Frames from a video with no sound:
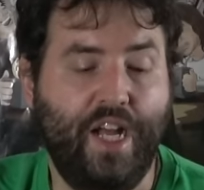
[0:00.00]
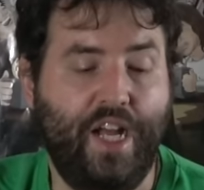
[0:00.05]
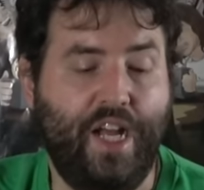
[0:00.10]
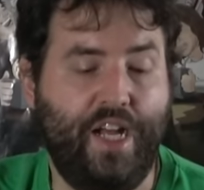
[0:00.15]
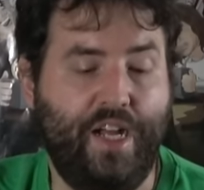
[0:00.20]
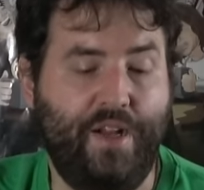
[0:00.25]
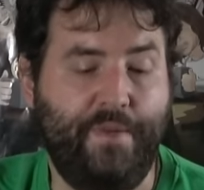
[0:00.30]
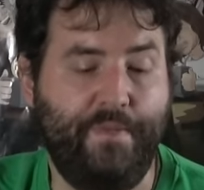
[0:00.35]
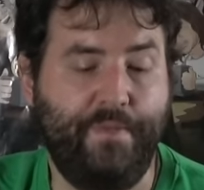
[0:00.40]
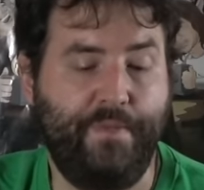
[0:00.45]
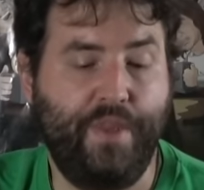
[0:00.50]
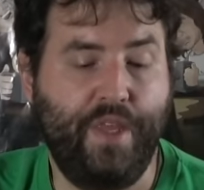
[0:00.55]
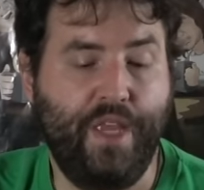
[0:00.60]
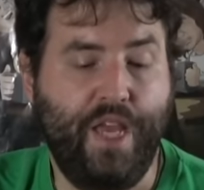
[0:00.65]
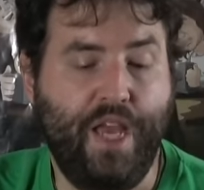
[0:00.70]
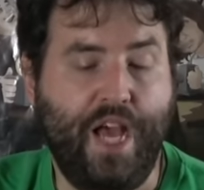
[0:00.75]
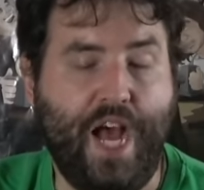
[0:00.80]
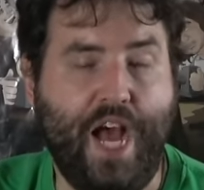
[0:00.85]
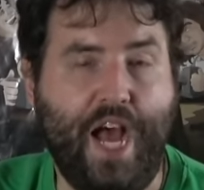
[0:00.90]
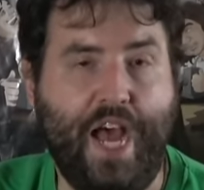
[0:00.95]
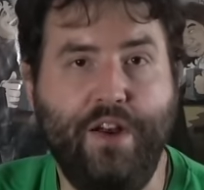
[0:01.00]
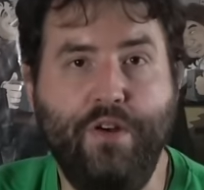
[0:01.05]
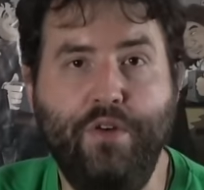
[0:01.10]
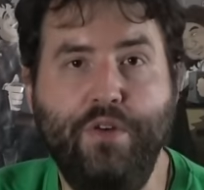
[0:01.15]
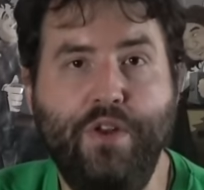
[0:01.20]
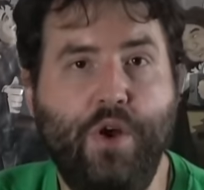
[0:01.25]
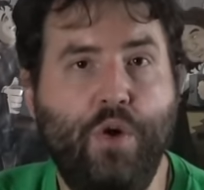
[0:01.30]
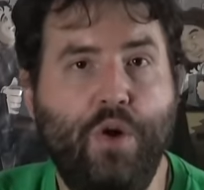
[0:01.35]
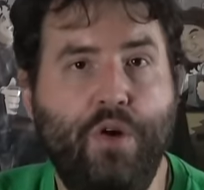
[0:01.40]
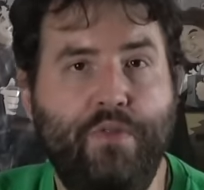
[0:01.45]
Um, I
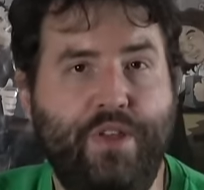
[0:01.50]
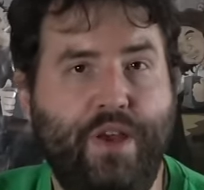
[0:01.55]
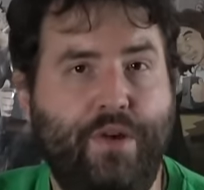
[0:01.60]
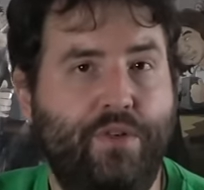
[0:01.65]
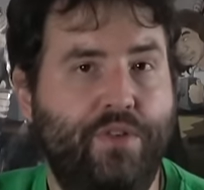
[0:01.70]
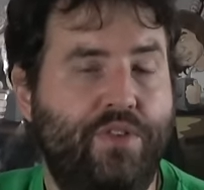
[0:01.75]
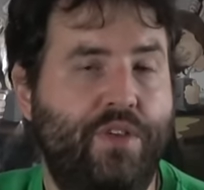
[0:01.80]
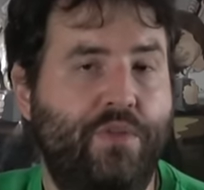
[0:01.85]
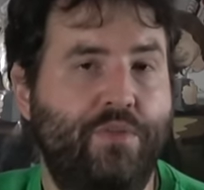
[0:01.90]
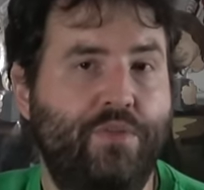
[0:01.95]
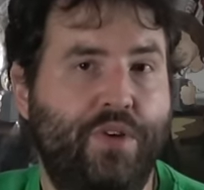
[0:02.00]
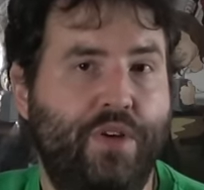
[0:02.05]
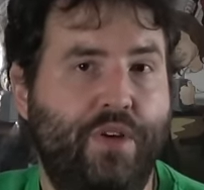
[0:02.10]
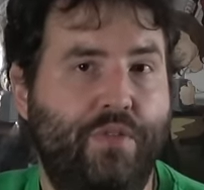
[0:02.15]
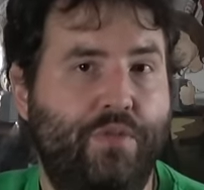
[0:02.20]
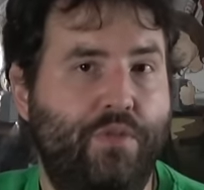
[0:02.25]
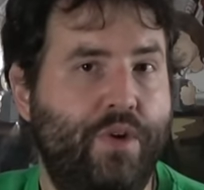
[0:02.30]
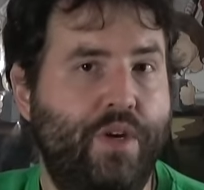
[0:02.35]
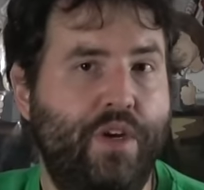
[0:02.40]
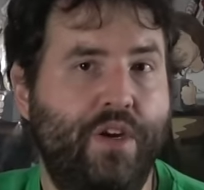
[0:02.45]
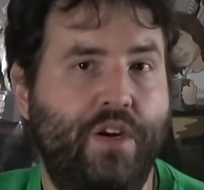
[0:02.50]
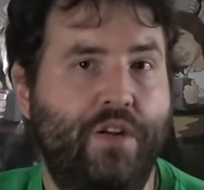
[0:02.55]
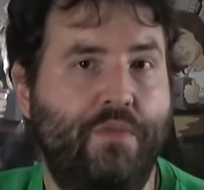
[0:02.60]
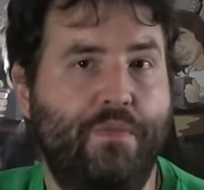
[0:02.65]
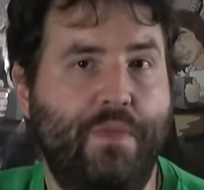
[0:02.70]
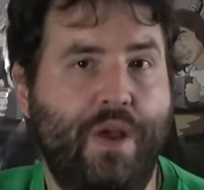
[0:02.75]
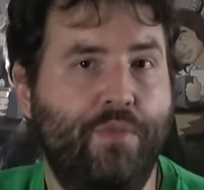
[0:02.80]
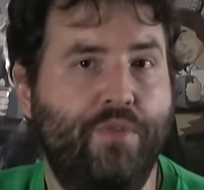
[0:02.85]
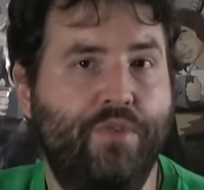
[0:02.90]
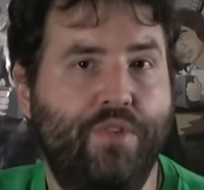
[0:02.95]
don't know if that was some sort of
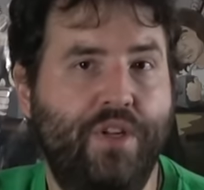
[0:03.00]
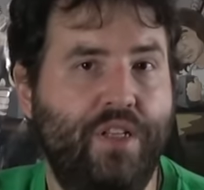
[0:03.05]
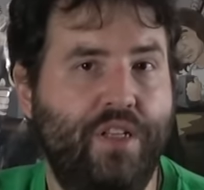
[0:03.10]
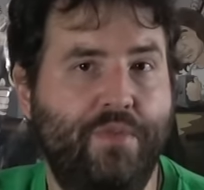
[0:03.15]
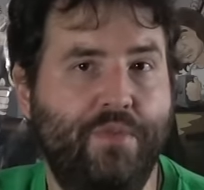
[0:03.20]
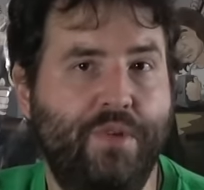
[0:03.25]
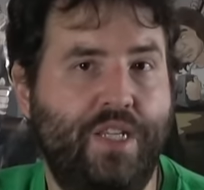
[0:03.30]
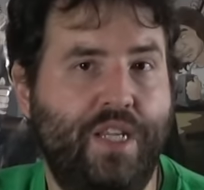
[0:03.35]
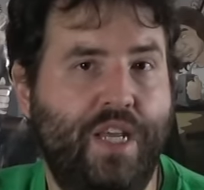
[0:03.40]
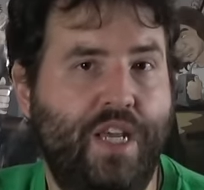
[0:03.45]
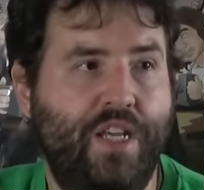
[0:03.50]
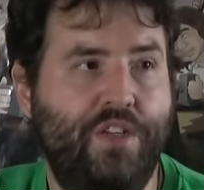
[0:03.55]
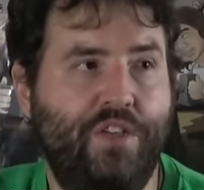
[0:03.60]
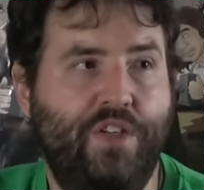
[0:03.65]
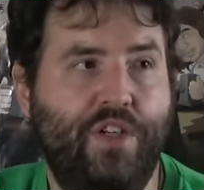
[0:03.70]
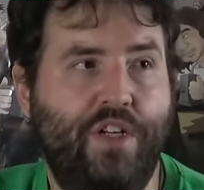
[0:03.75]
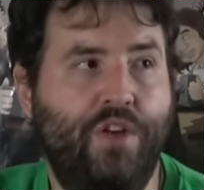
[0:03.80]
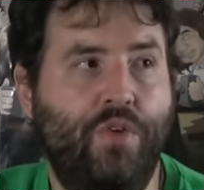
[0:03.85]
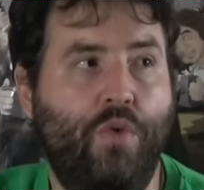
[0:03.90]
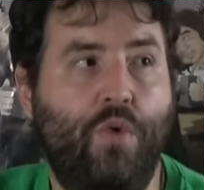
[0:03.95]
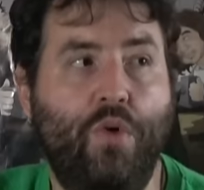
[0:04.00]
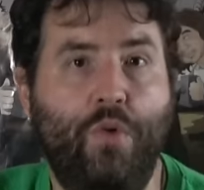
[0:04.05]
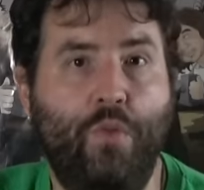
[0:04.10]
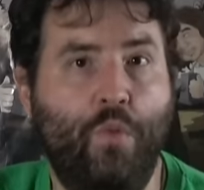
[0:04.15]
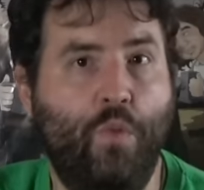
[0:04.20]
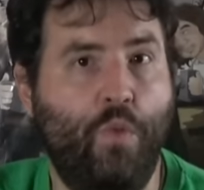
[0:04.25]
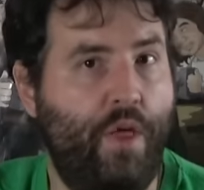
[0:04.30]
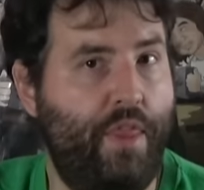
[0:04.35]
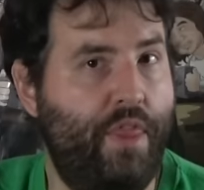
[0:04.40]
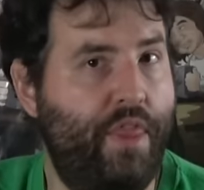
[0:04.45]
weird memory limitation or
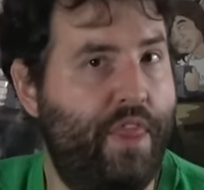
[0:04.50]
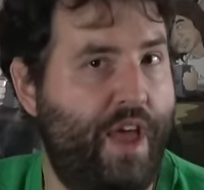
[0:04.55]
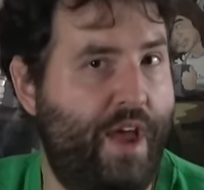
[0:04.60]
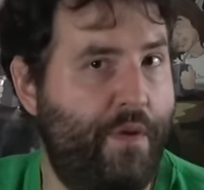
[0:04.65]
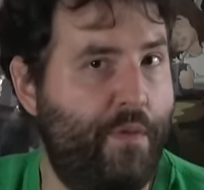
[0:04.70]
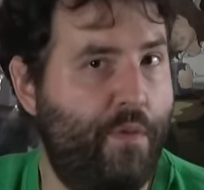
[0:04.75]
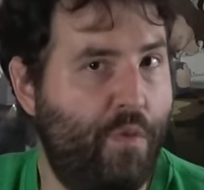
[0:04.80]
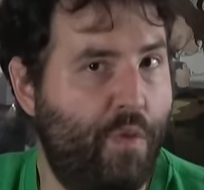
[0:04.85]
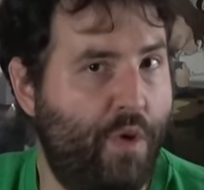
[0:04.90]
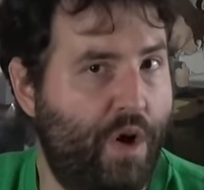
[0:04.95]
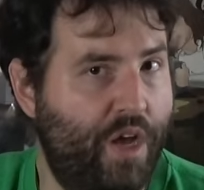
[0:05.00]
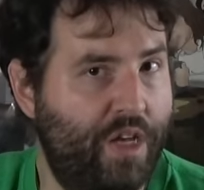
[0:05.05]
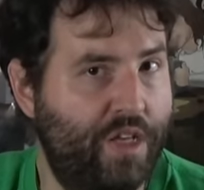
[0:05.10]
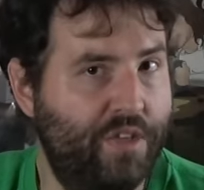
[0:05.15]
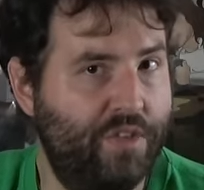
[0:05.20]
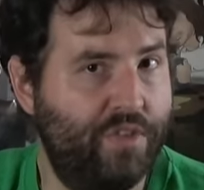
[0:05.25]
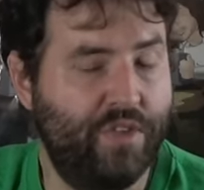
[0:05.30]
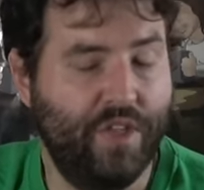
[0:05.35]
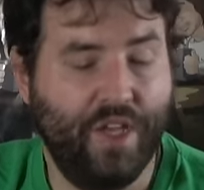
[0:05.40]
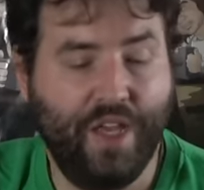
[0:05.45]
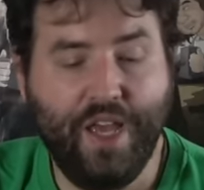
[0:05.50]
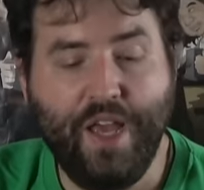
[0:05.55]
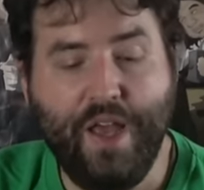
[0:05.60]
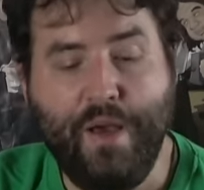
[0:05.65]
what that was.